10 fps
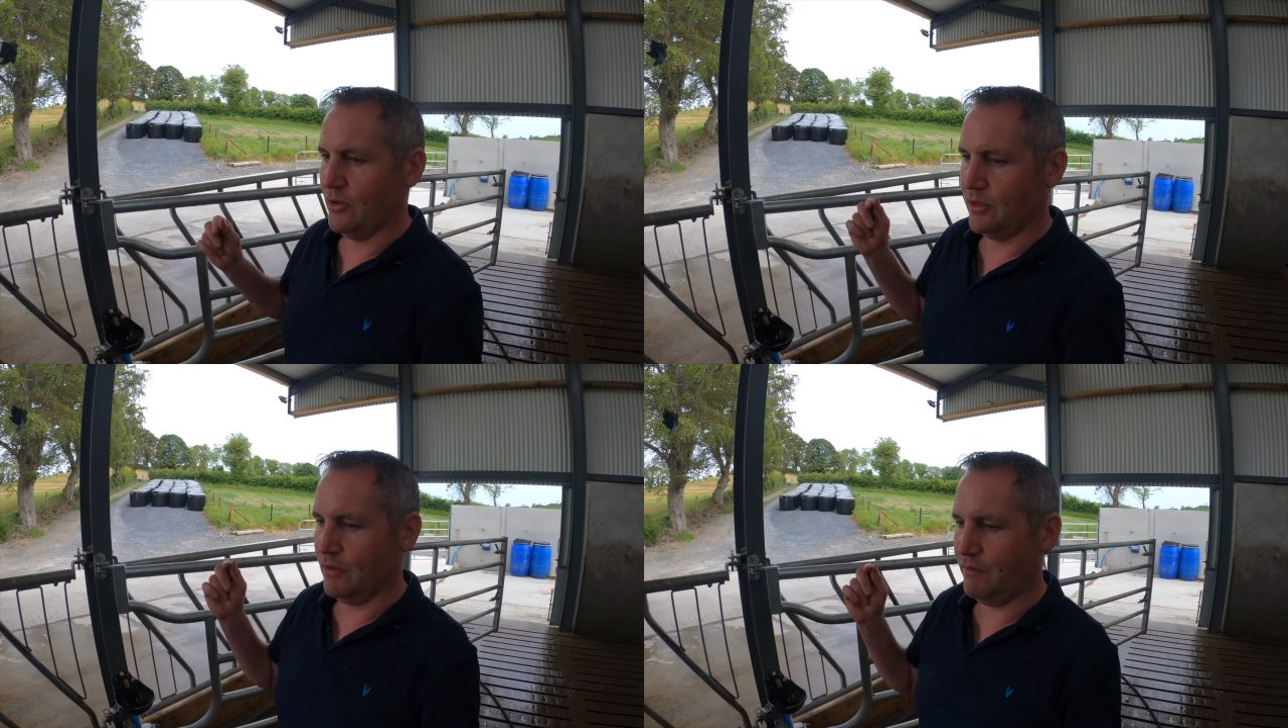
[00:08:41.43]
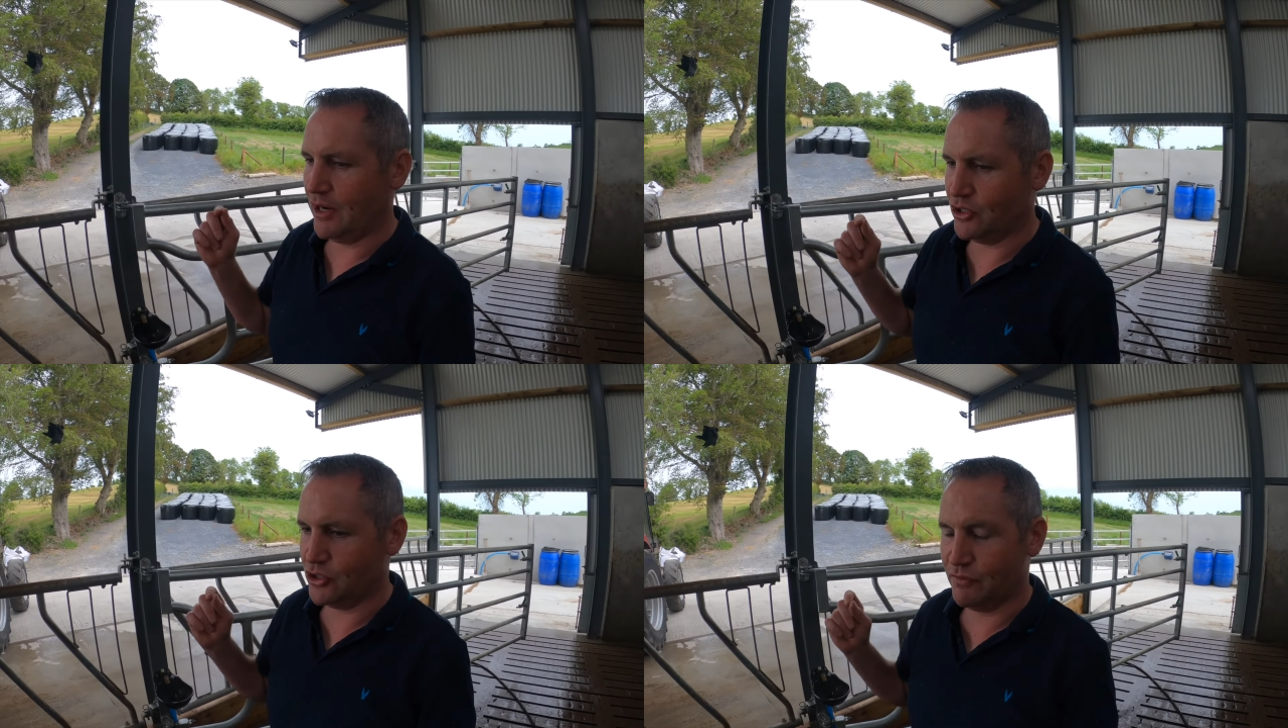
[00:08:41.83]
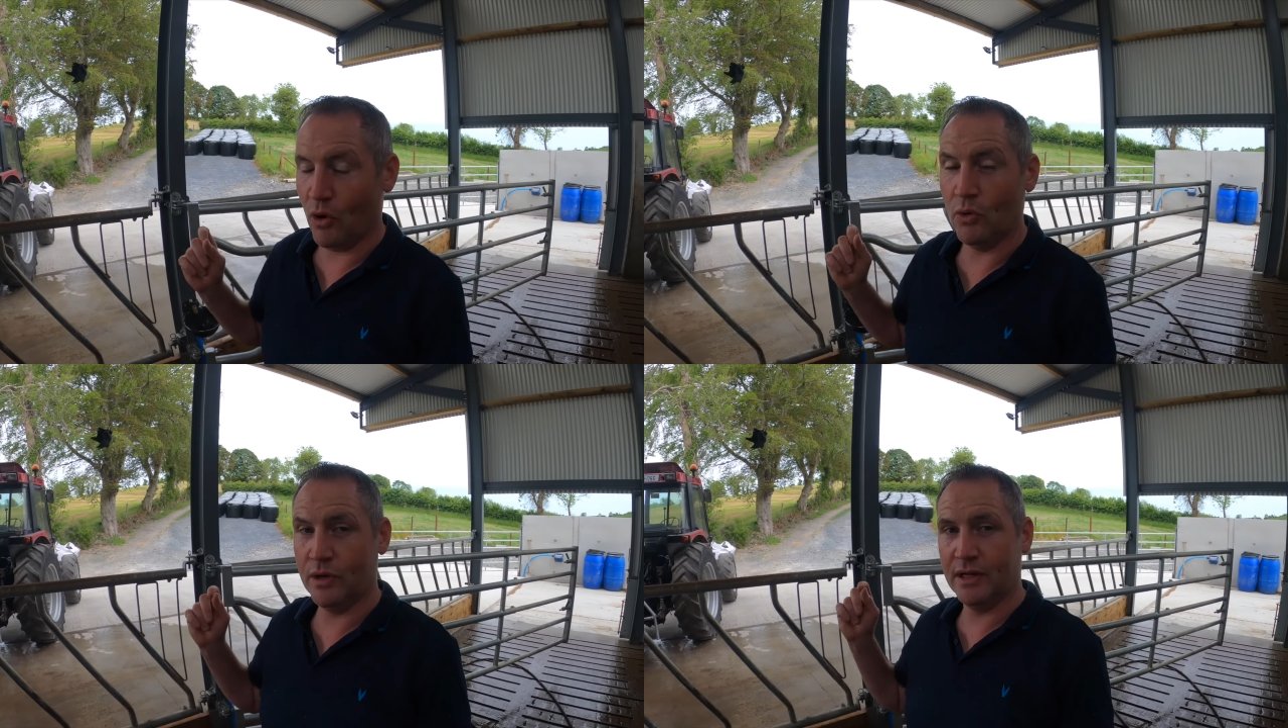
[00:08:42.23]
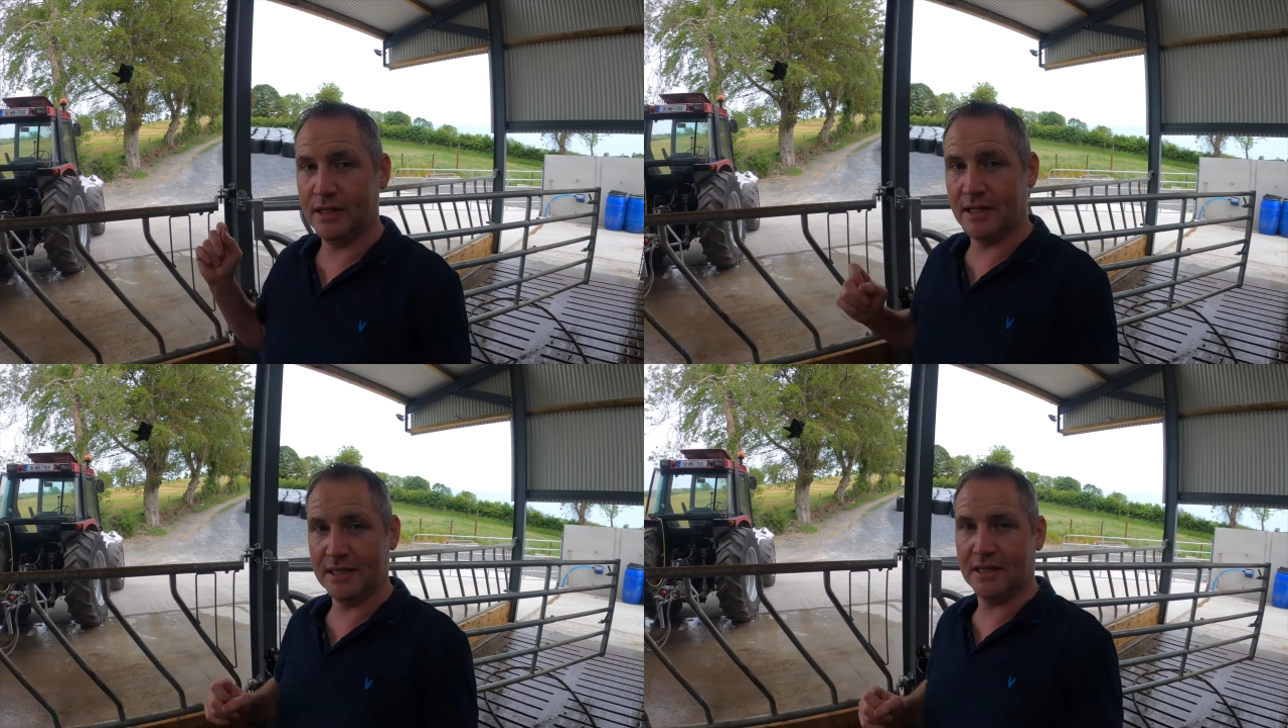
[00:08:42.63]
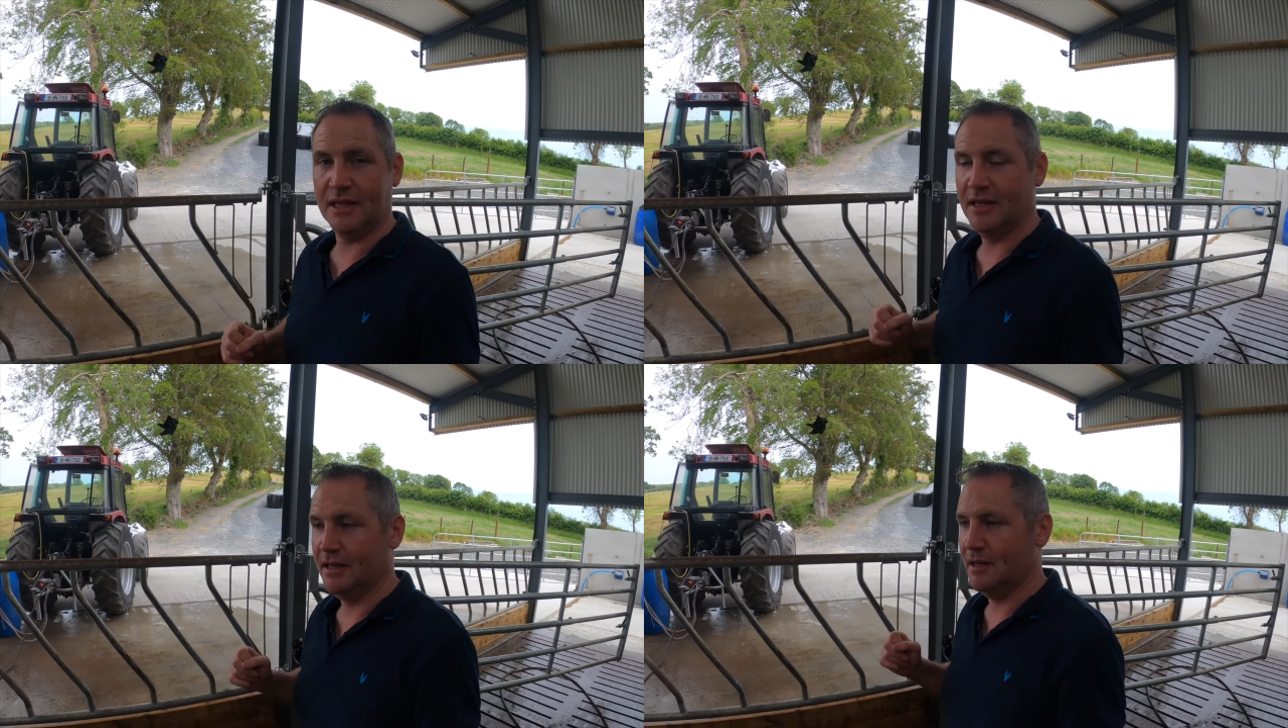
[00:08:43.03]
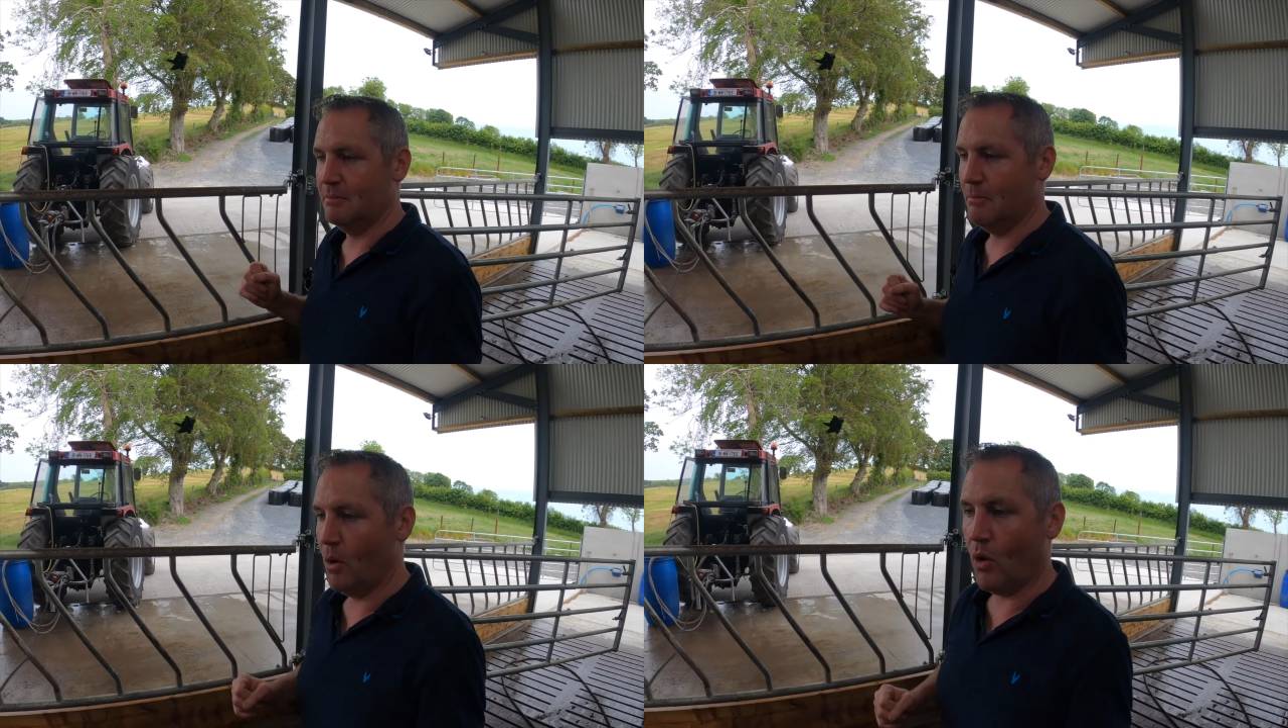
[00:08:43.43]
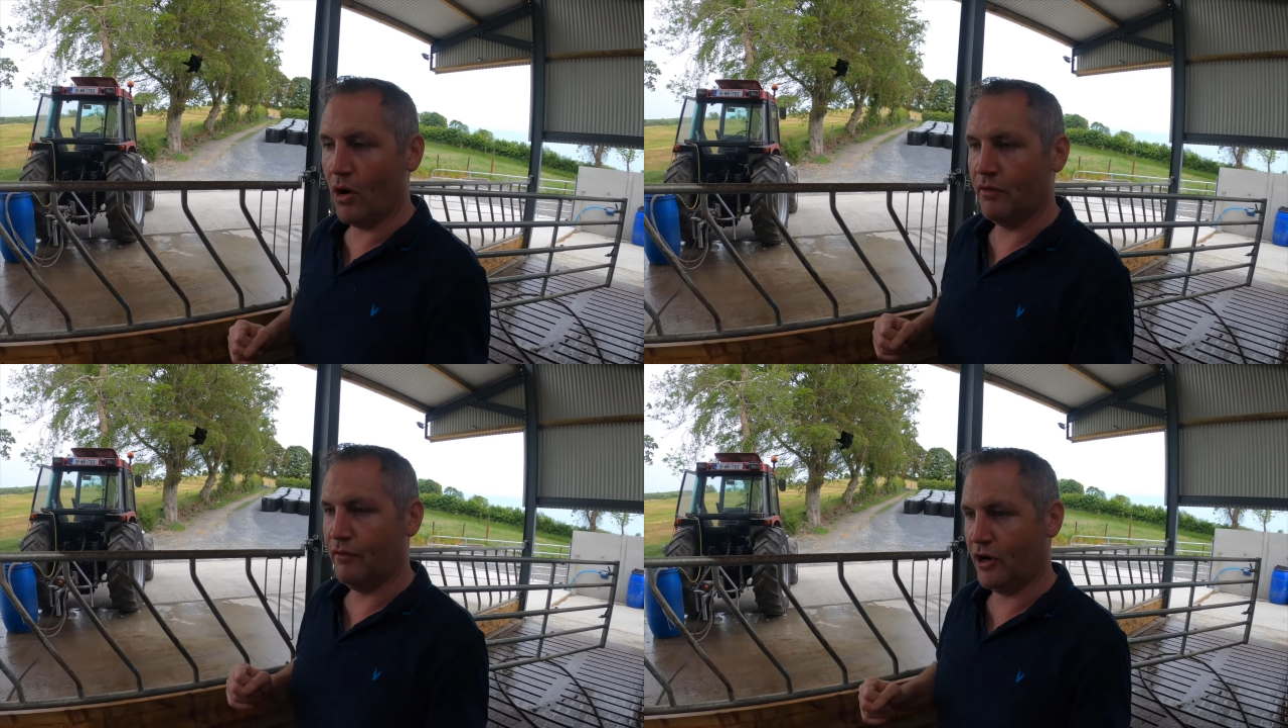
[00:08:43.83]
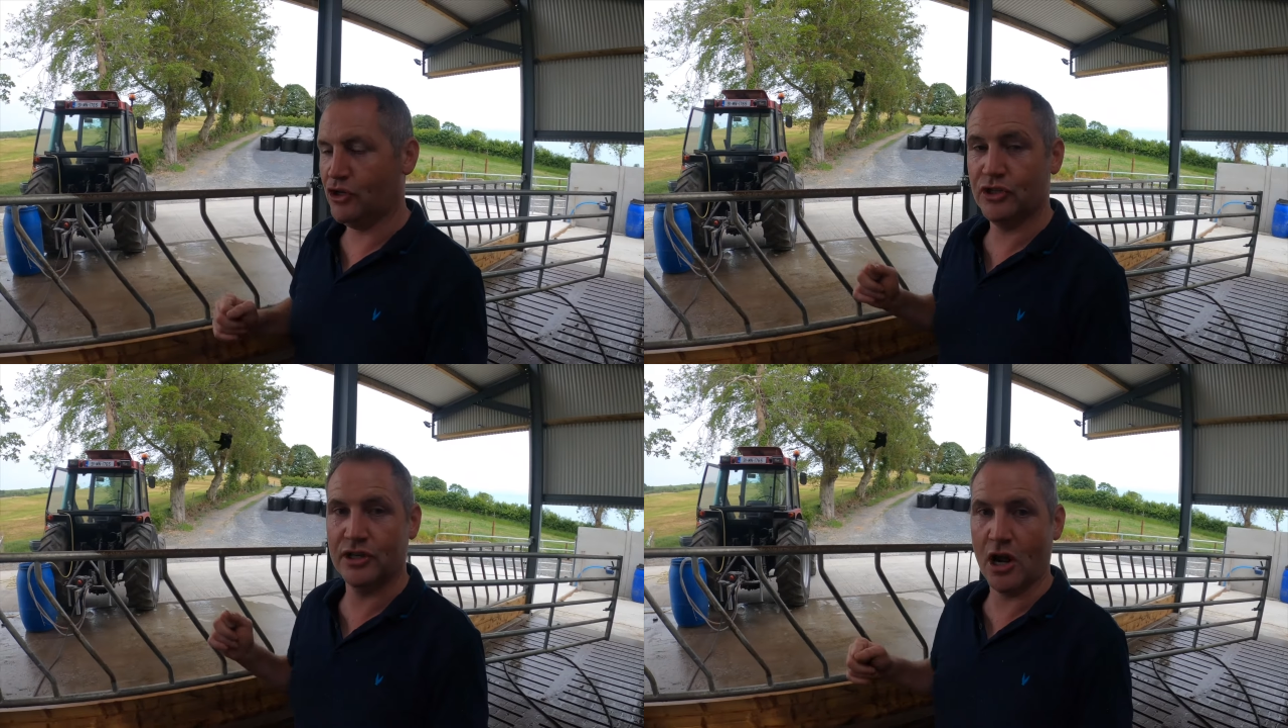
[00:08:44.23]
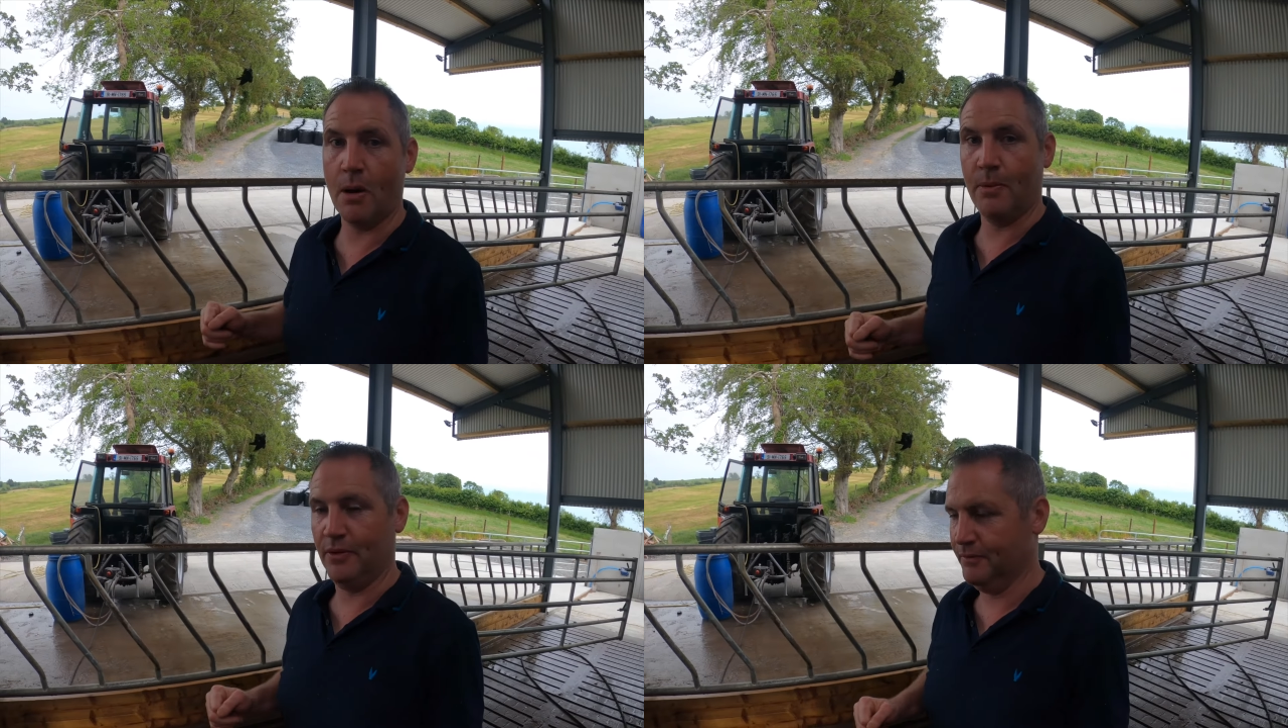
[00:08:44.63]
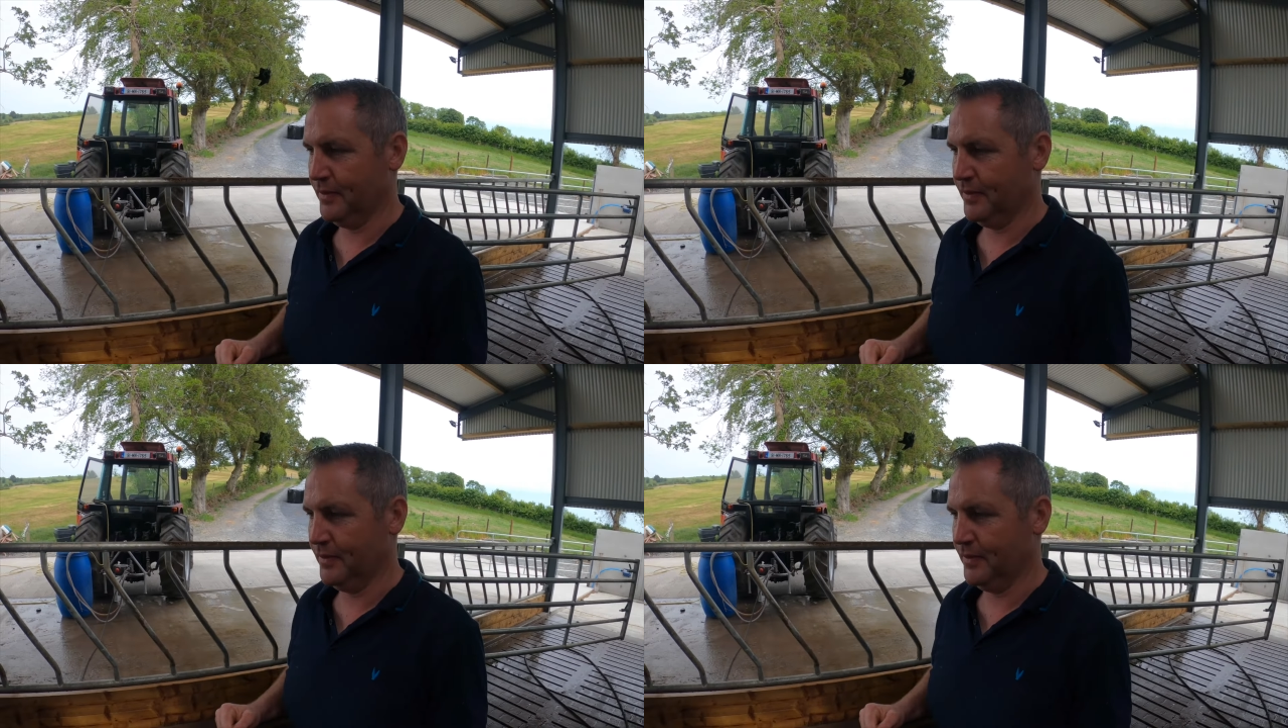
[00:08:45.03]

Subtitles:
the advantage of owning a disc mower versus a topper.